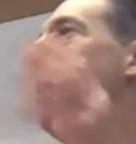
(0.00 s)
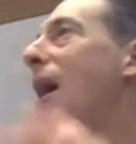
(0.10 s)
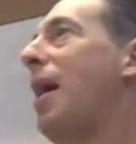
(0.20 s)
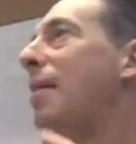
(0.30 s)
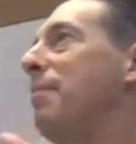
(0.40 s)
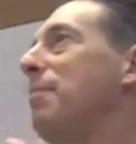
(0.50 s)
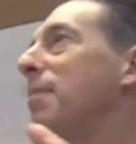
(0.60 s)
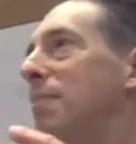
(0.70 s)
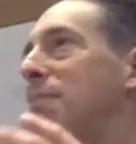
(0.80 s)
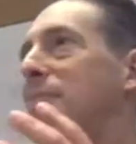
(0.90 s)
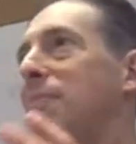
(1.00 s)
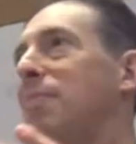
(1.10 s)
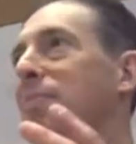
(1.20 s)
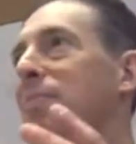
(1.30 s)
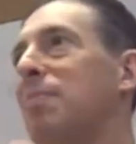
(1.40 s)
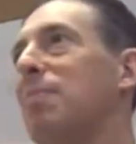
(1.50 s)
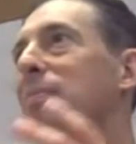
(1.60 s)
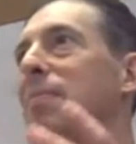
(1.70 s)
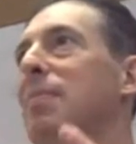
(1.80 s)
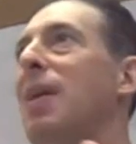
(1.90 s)
I'm
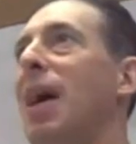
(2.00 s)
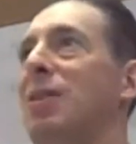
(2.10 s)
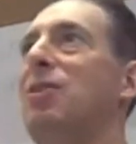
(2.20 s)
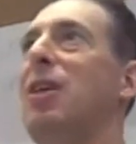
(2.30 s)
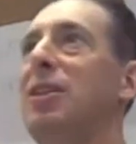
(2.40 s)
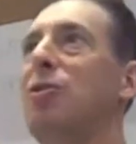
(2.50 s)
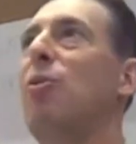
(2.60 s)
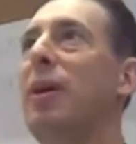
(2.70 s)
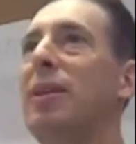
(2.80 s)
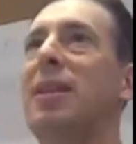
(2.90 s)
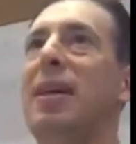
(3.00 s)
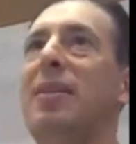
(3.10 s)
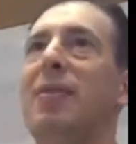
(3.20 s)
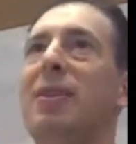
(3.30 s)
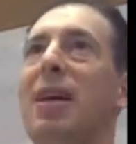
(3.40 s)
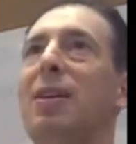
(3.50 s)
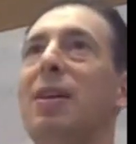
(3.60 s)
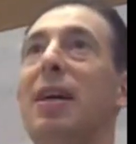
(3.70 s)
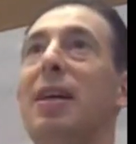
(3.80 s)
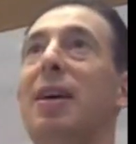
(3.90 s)
not as quite as naive as I
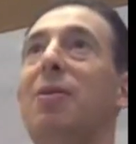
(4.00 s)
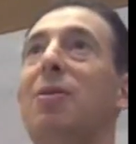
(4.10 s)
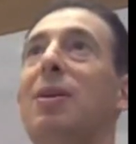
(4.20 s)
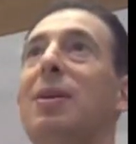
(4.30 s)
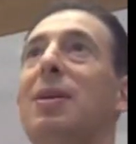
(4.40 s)
look, I know.